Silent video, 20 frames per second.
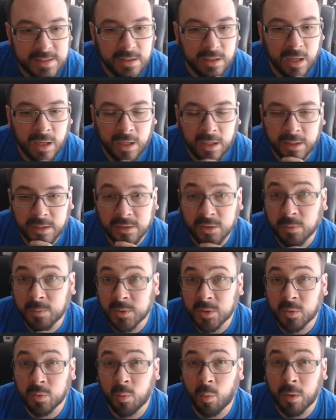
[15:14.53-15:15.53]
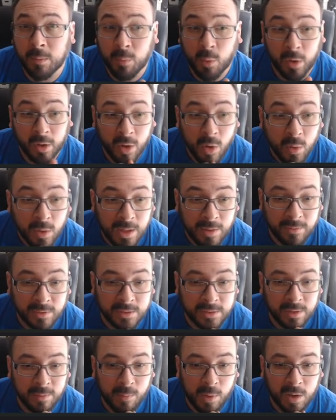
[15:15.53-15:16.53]
It's almost 1.0
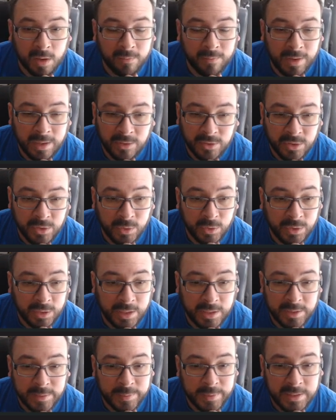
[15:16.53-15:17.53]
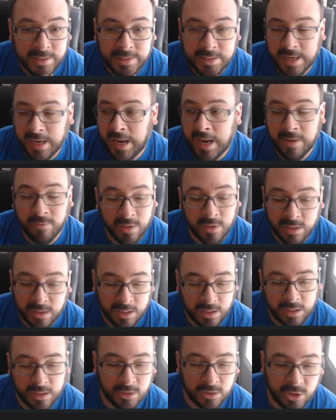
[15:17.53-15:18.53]
level of modifiers to her dice because
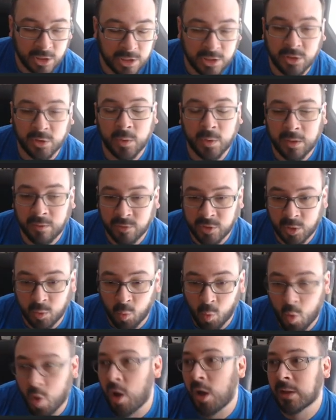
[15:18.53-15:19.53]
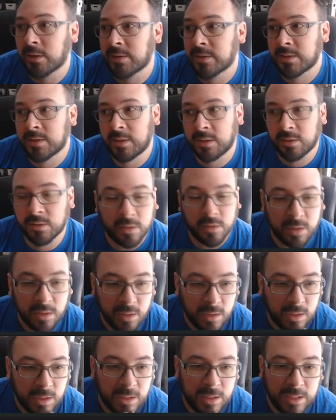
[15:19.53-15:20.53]
everything, she can do whatever she wants.
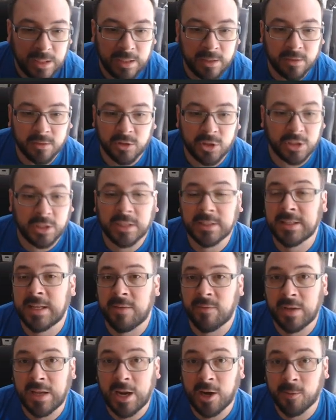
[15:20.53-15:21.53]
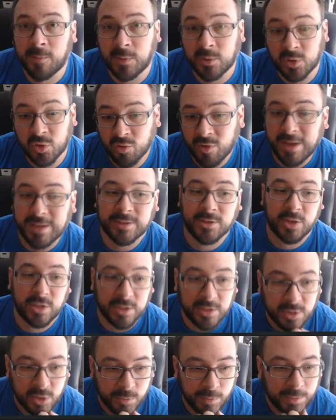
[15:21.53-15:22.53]
And she doesn't even care about stress. She
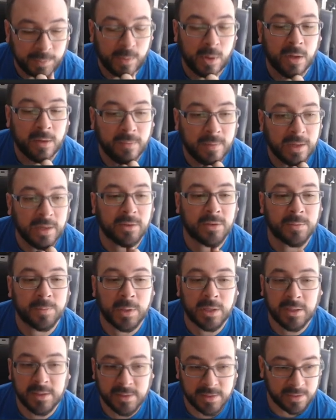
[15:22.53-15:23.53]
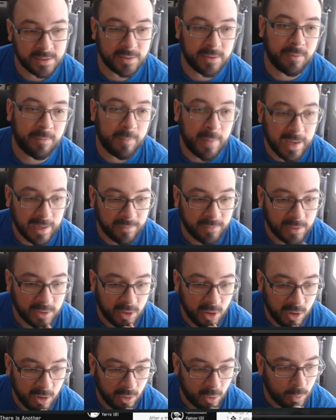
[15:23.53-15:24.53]
has so many modifiers because this is a Magva
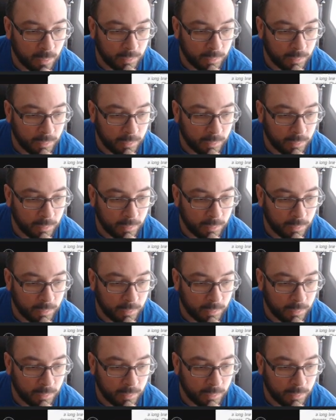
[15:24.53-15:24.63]
Yarrow.